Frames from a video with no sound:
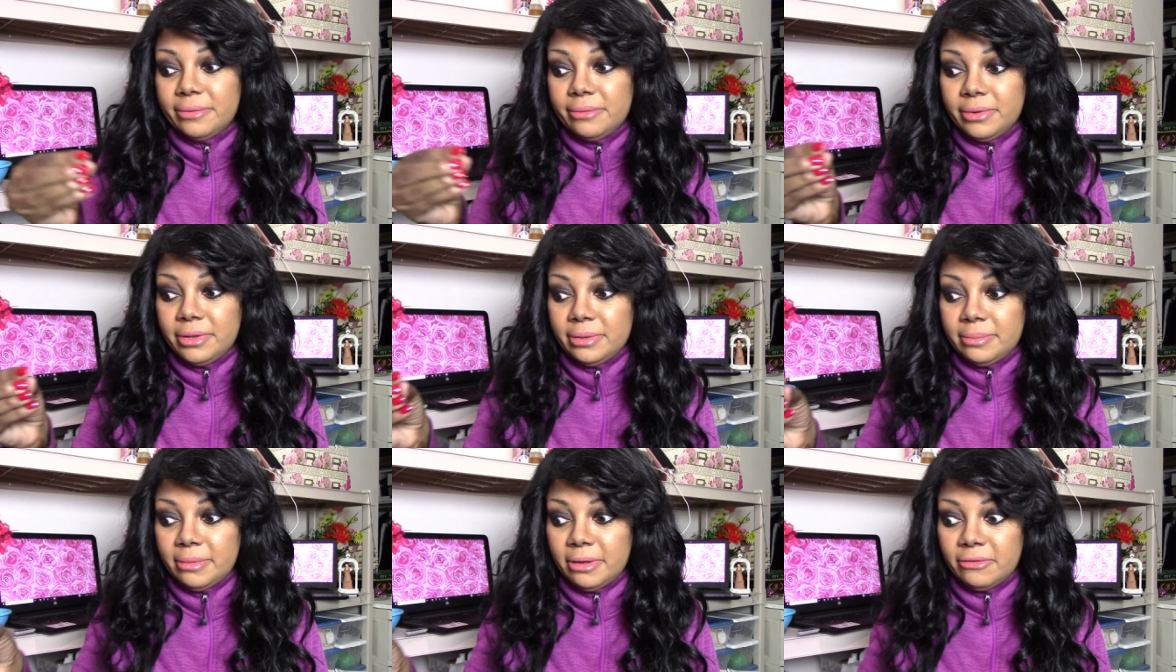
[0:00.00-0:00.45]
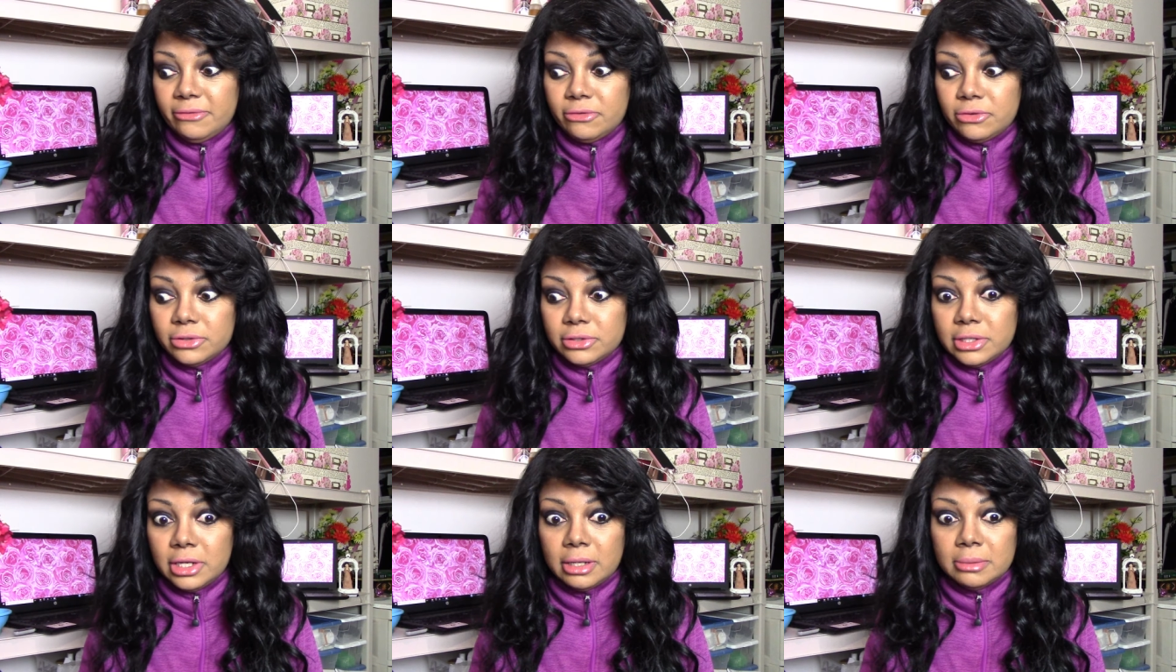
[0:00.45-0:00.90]
with my
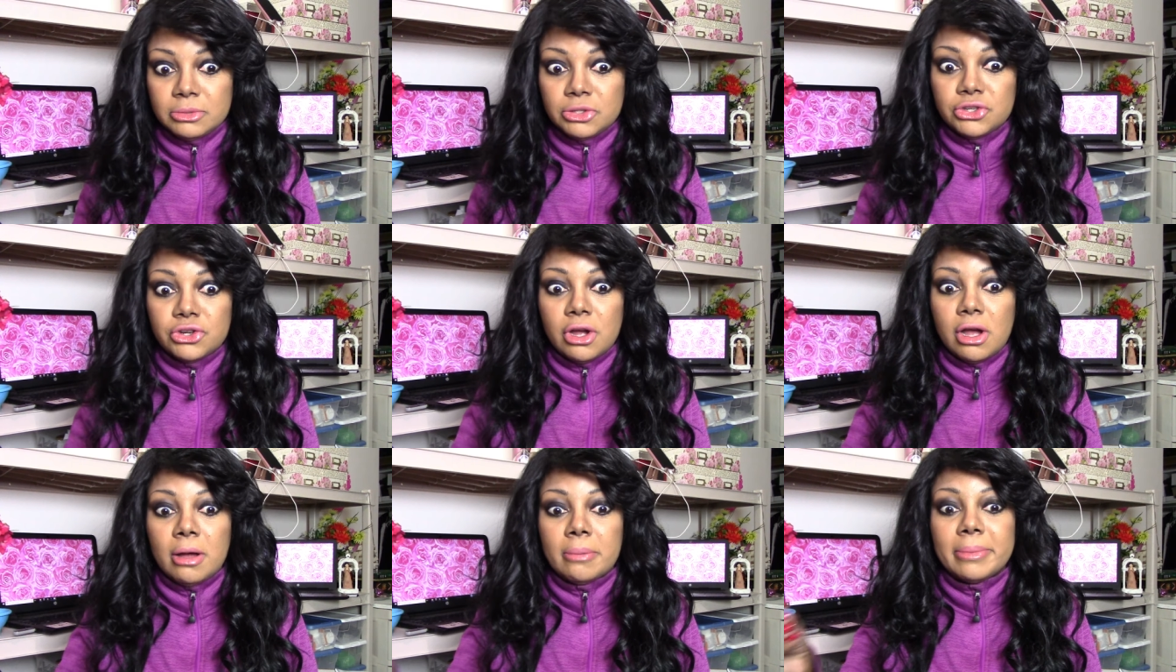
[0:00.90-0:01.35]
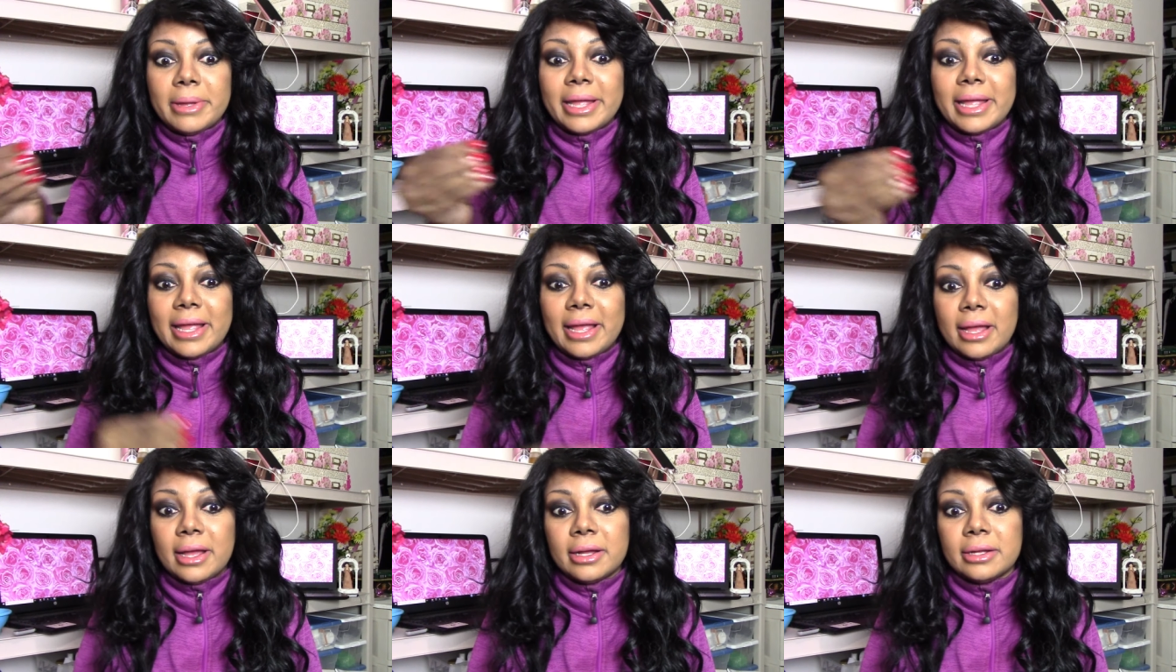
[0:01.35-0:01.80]
full-time job
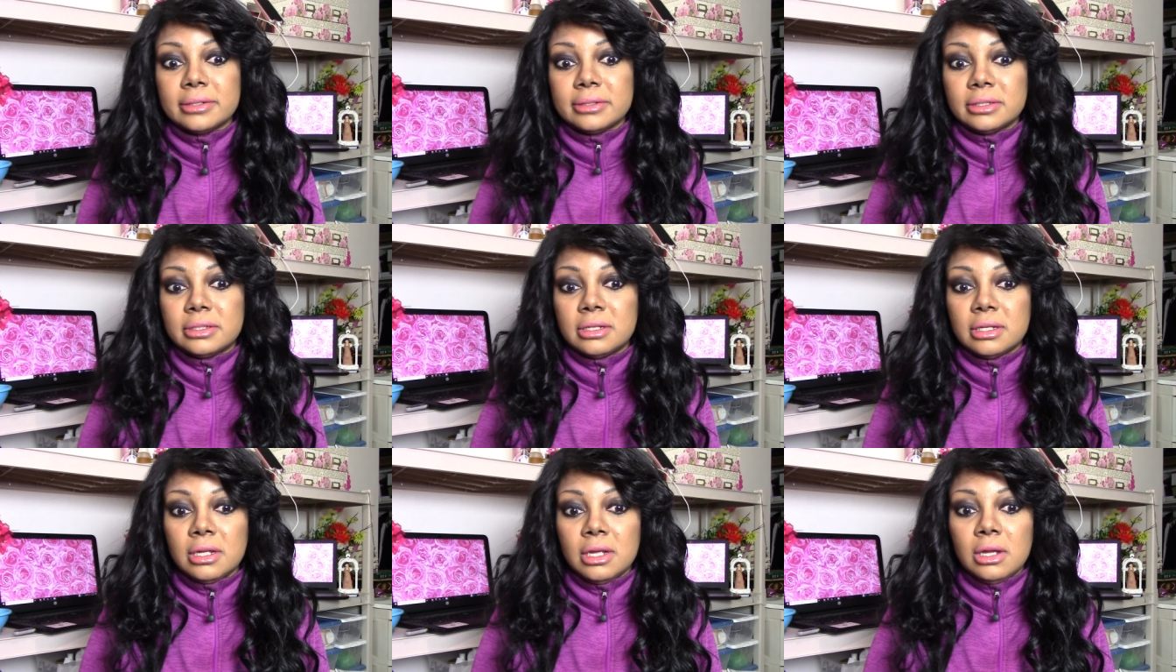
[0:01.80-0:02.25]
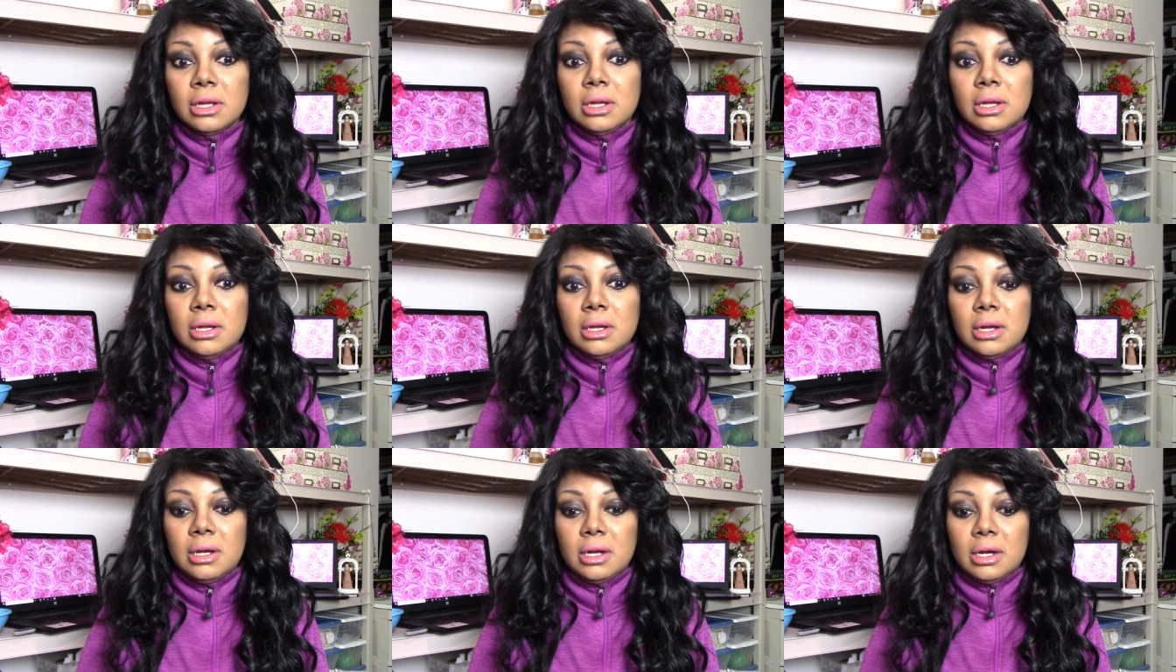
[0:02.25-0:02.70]
and
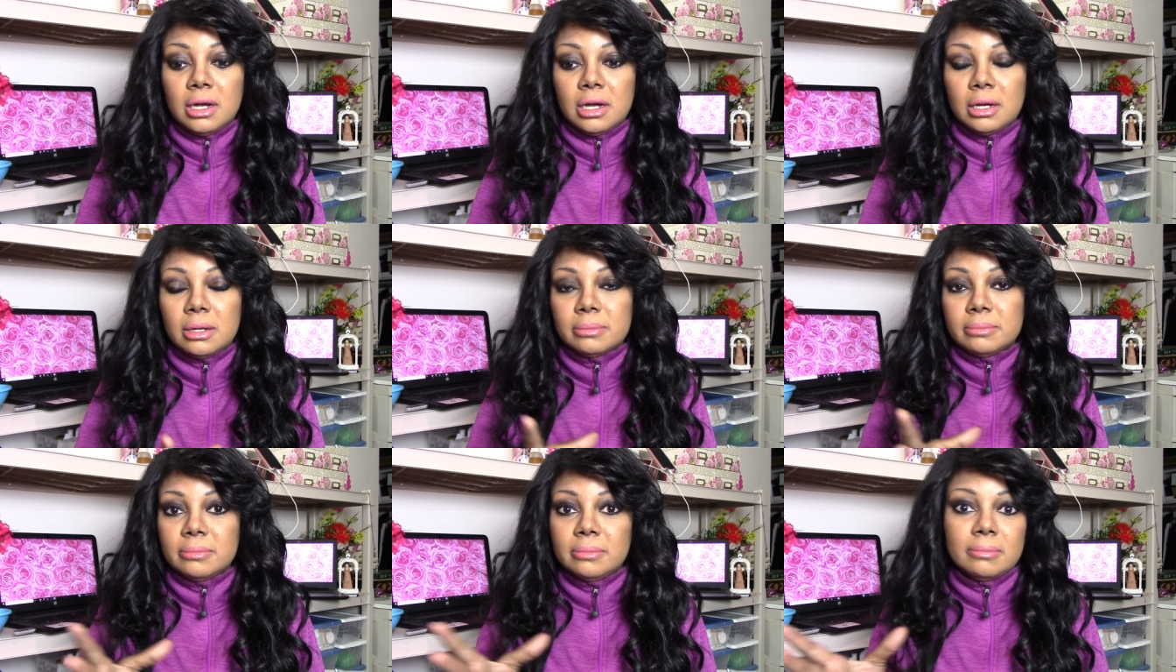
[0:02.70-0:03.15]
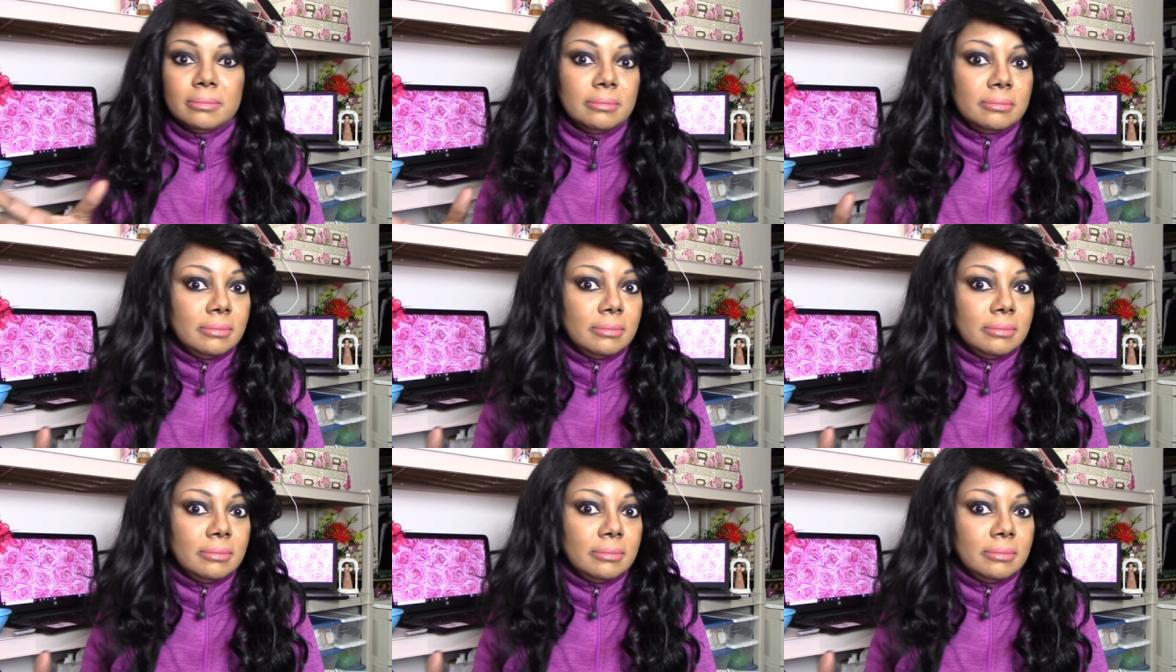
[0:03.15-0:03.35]
um,